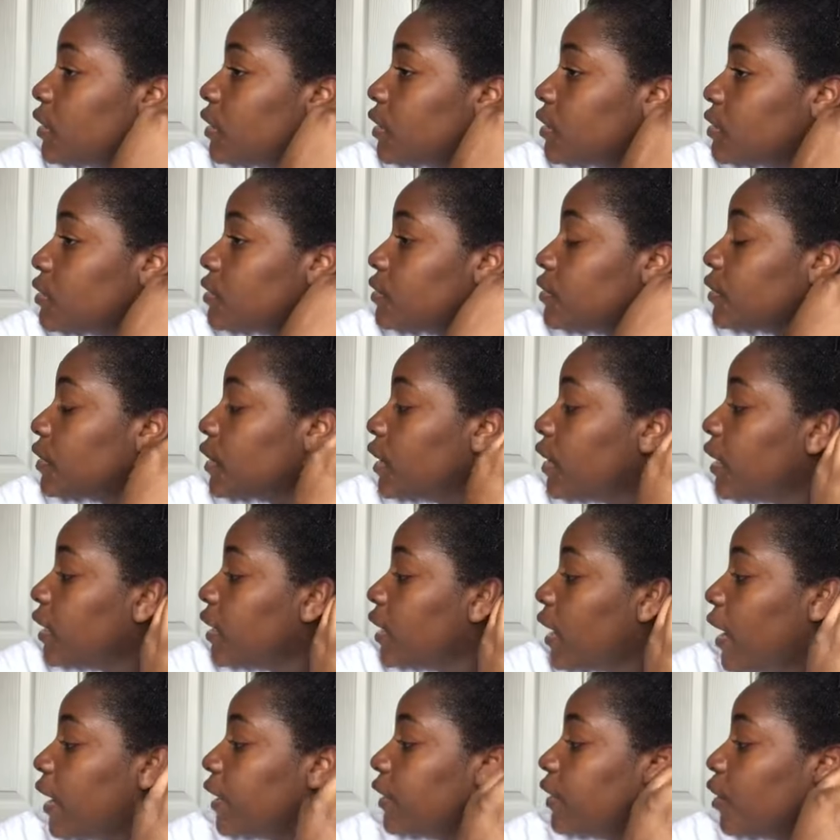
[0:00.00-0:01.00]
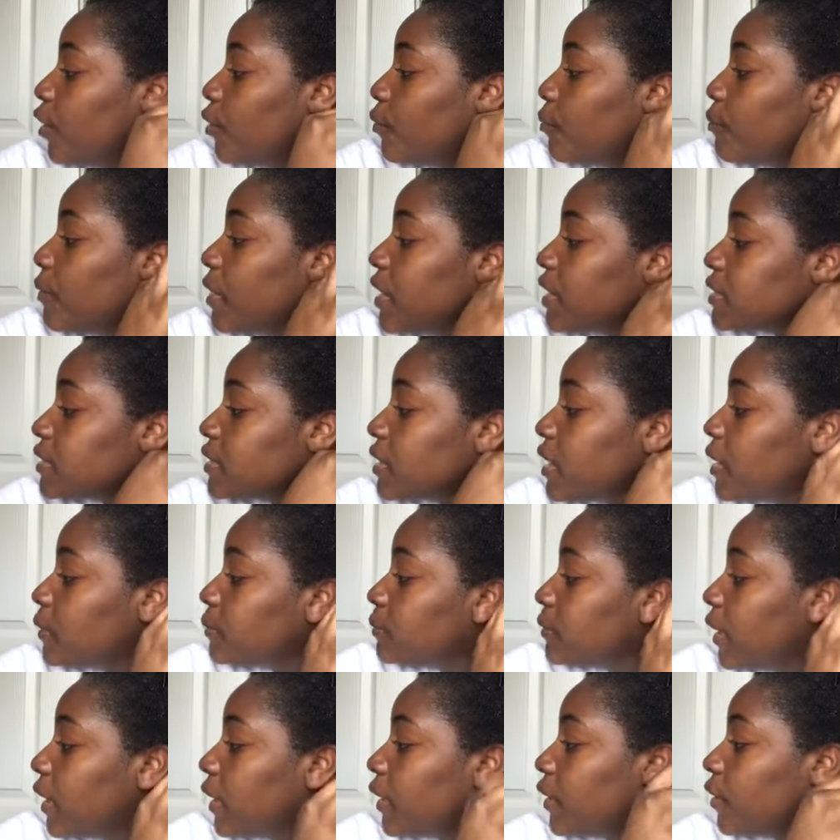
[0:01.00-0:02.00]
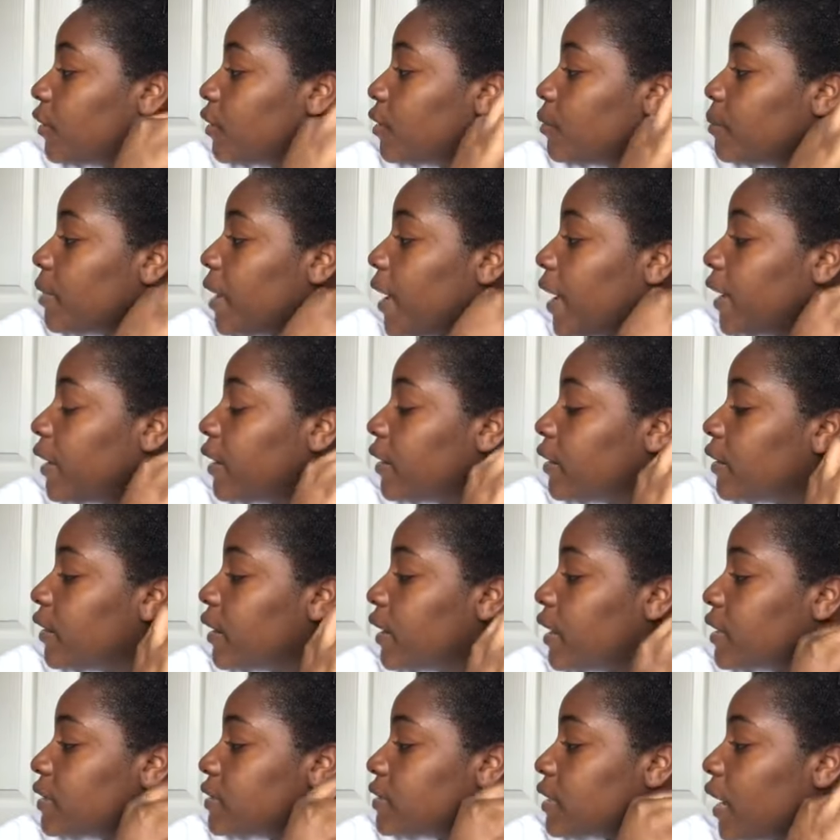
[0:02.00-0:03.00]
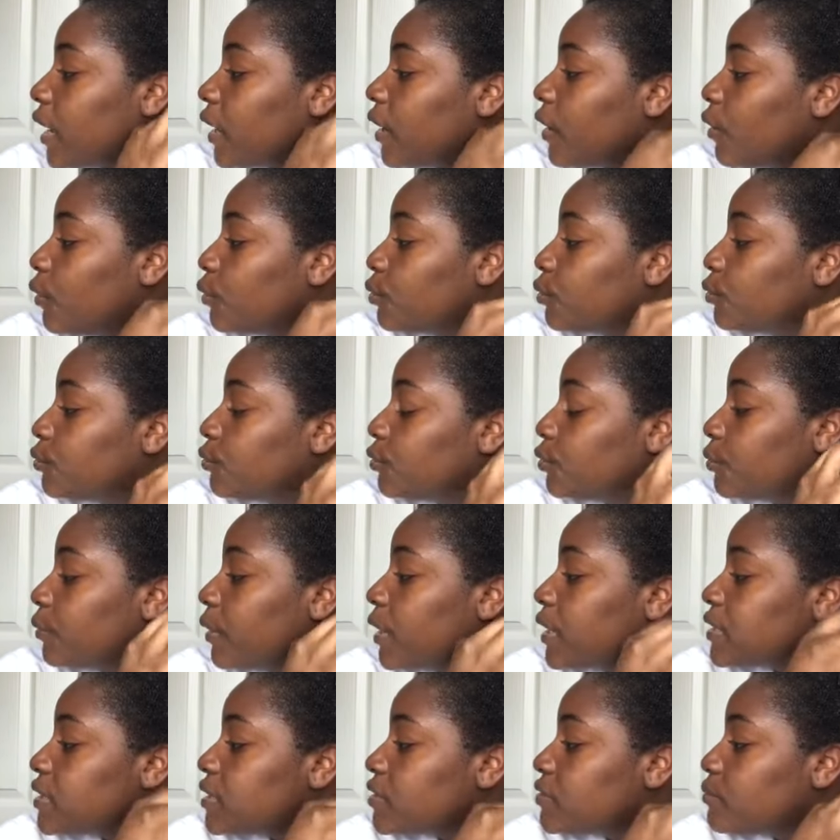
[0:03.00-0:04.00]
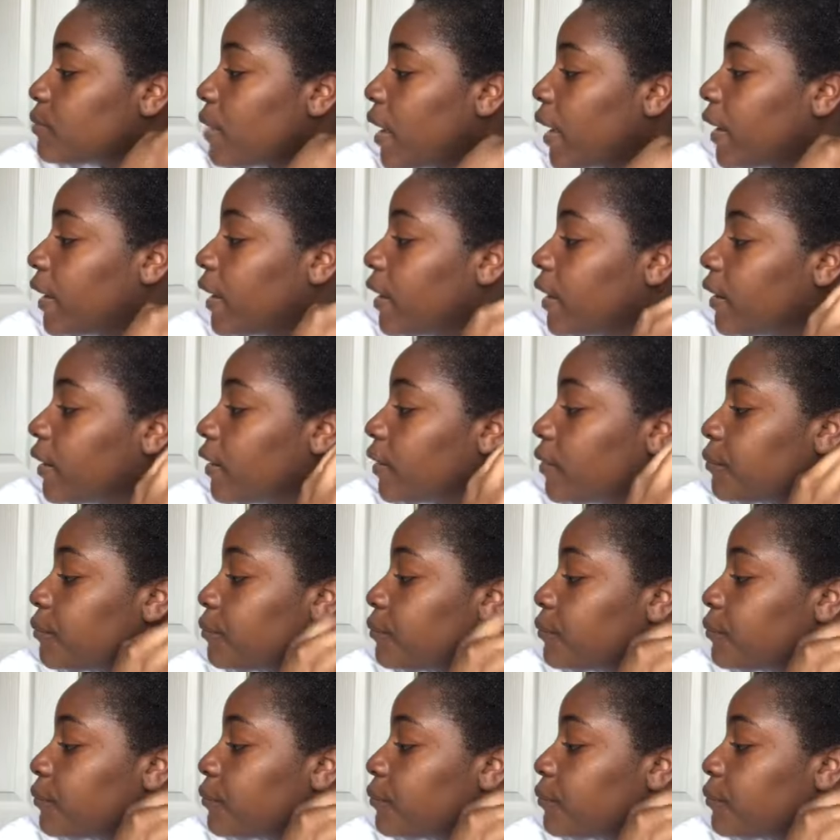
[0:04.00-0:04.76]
so that I don't mess up that curl pattern as I go through the rest of my hair.